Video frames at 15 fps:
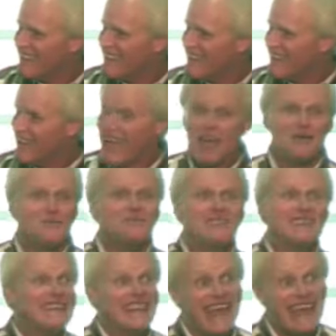
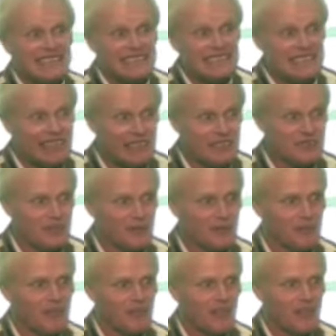Empty nest syndrome.
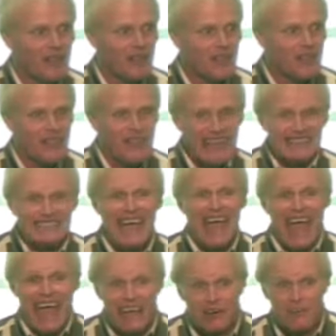That's
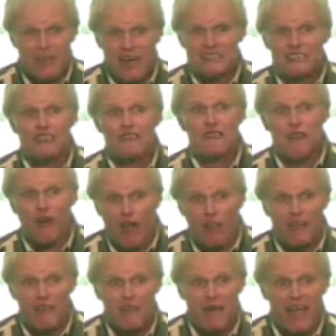Adam. That's the
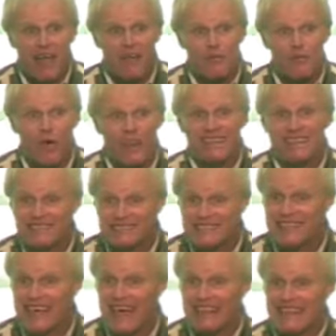fall of man. What
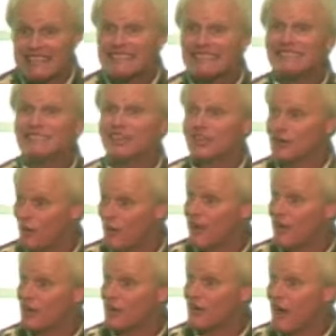is that? That's
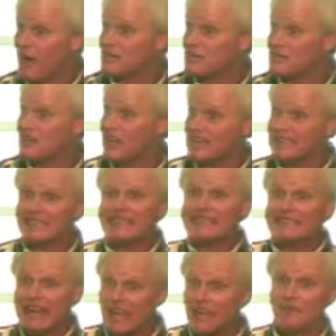insecurity in Christ, and that's an
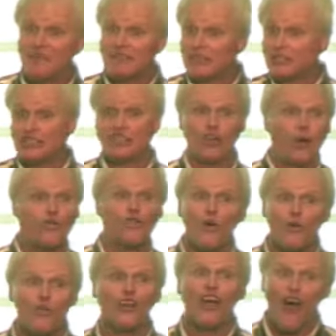indictment that you don't
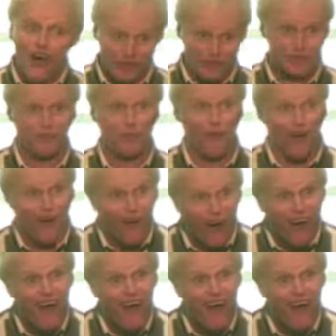know the gospel.